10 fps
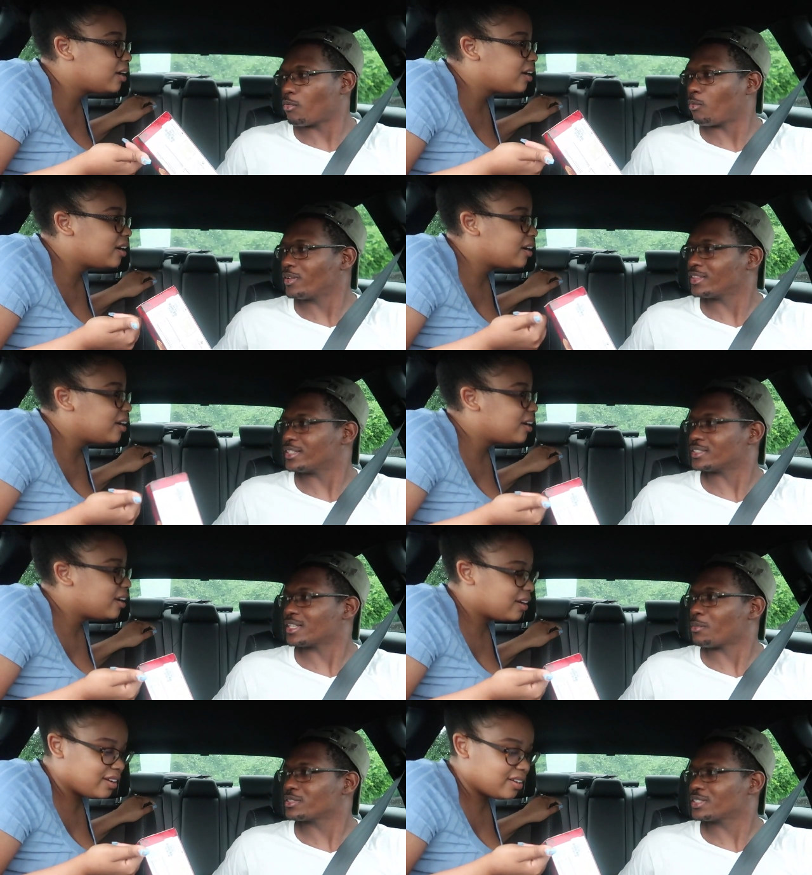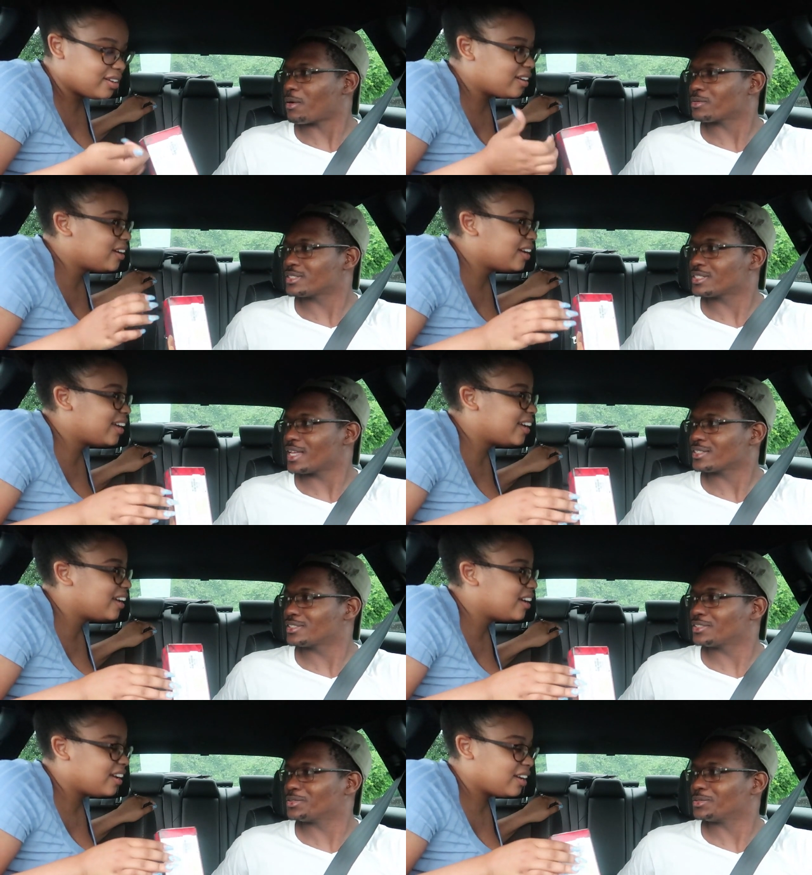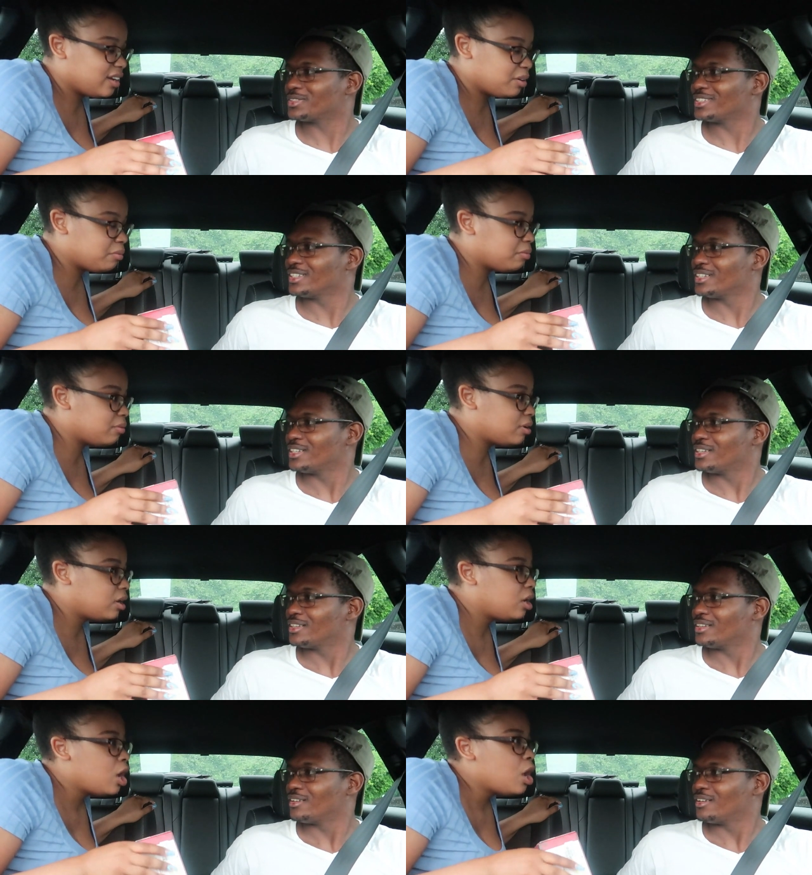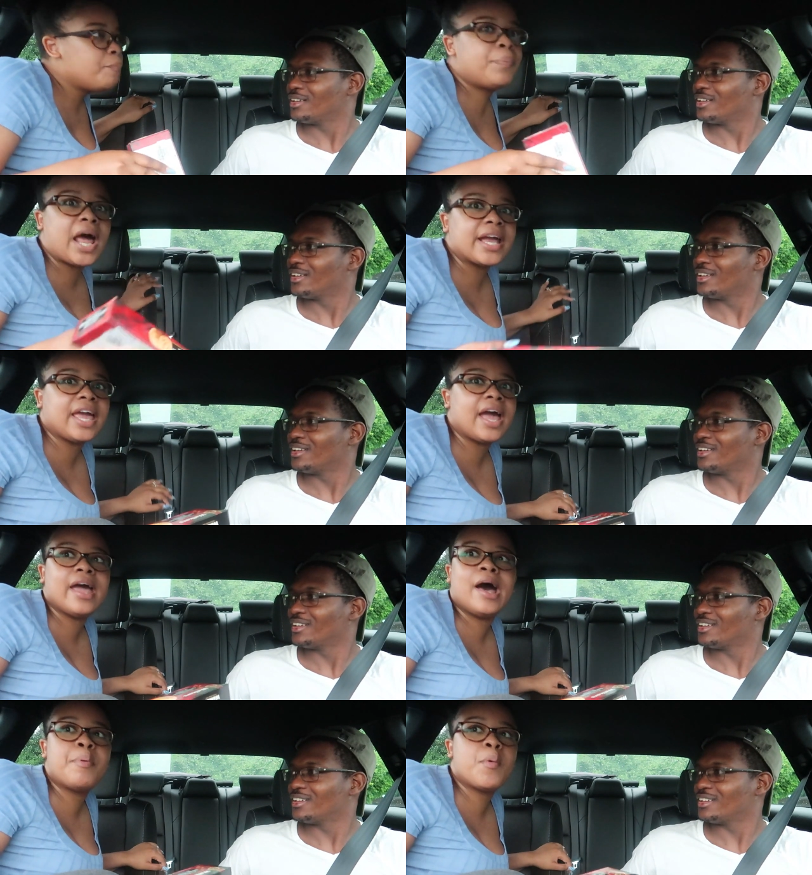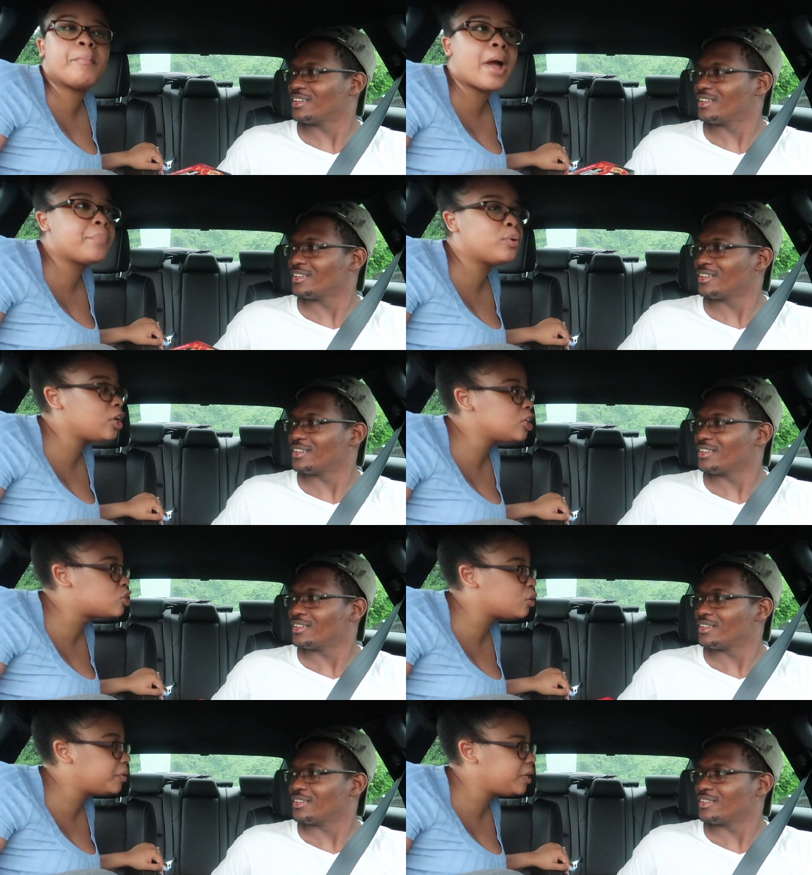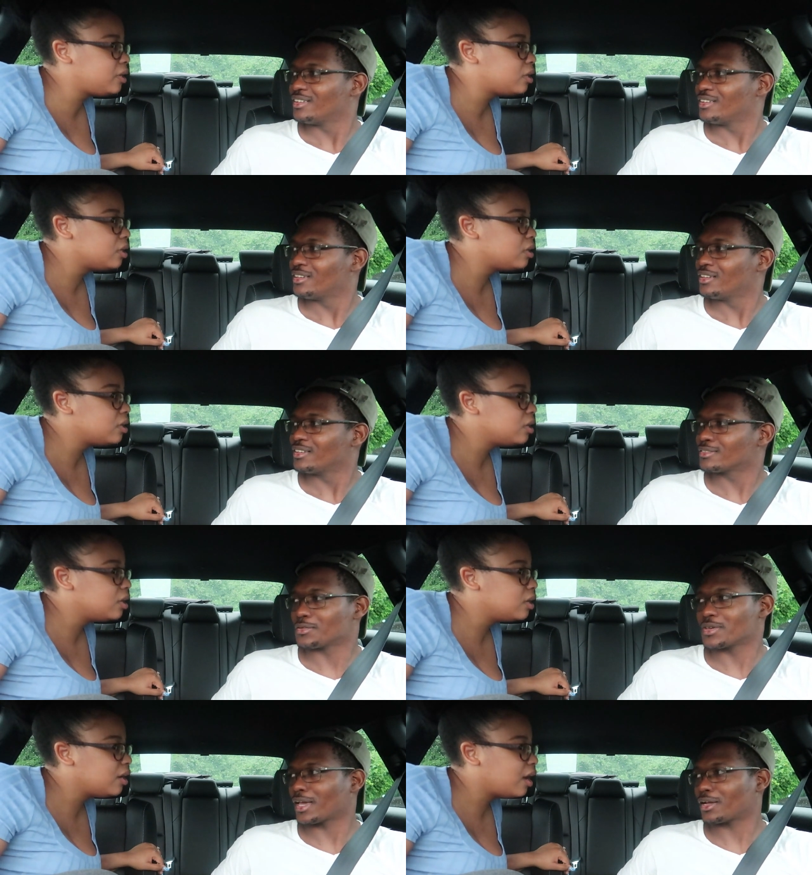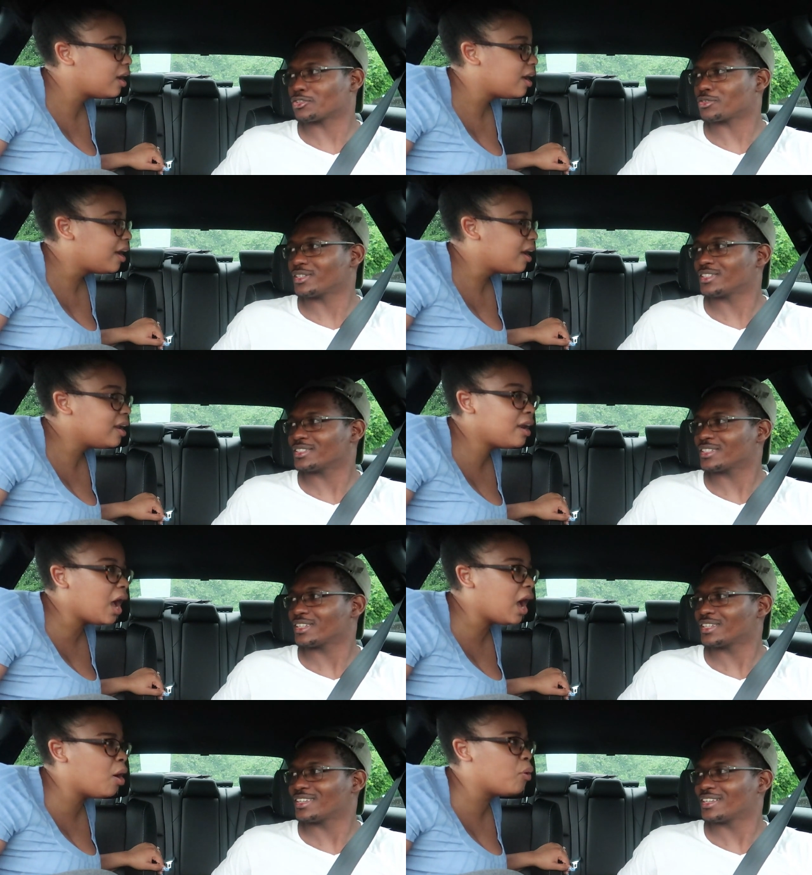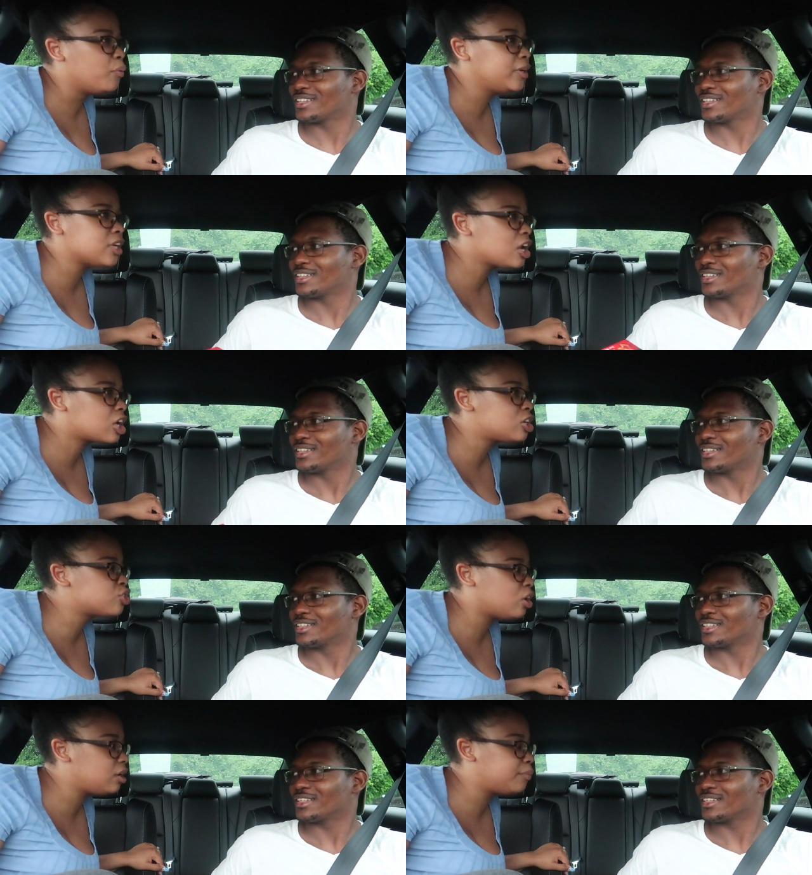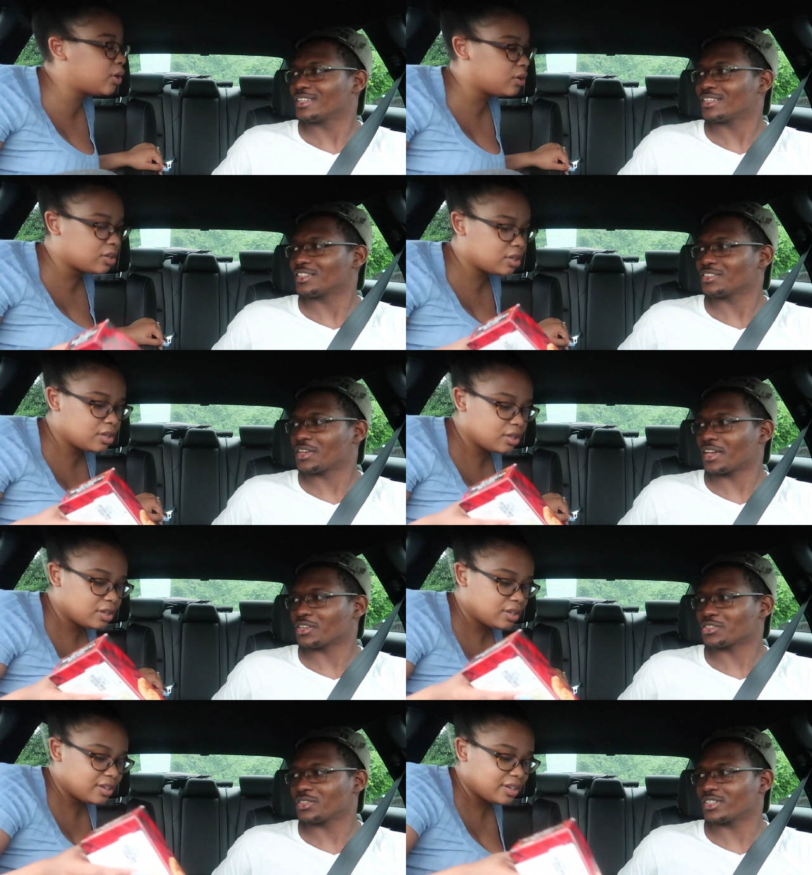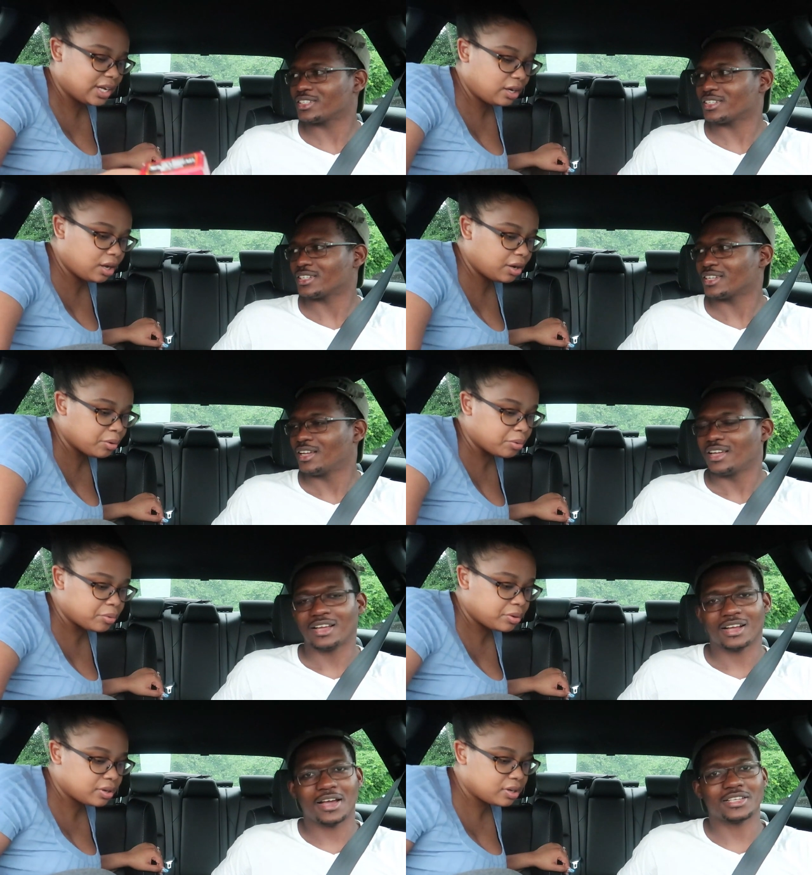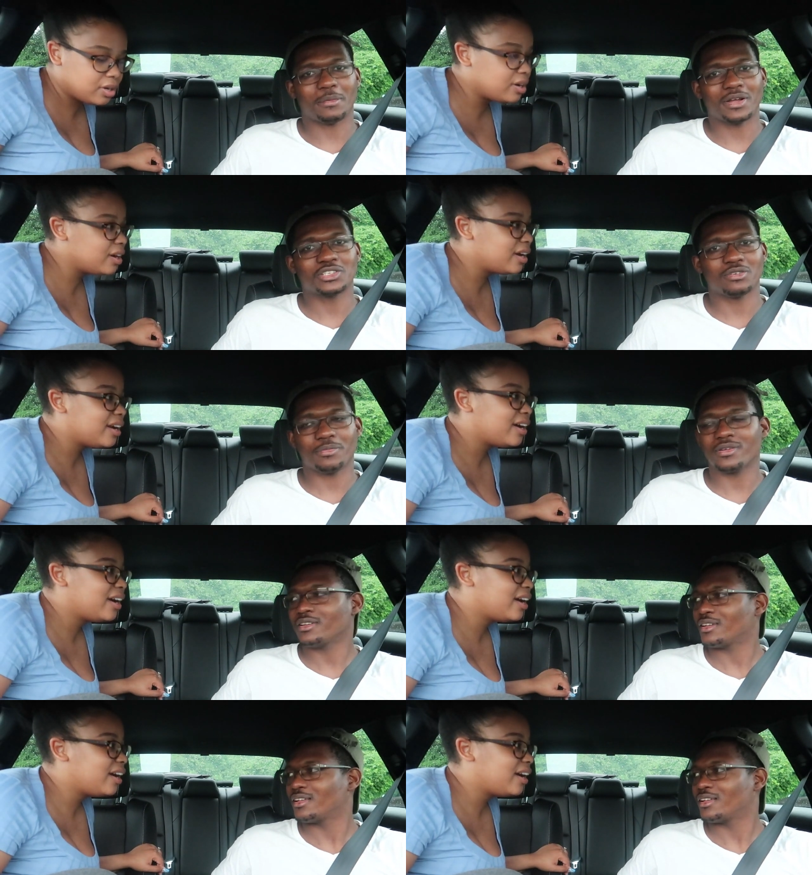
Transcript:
Speaker 1: I don't want this. That was I was just testing you. But I can't help it what my booty is doing.
Speaker 2: So you can't control it?
Speaker 1: No, it's uncontrollable.
Speaker 2: You can't control it? No. Guys, am I tripping?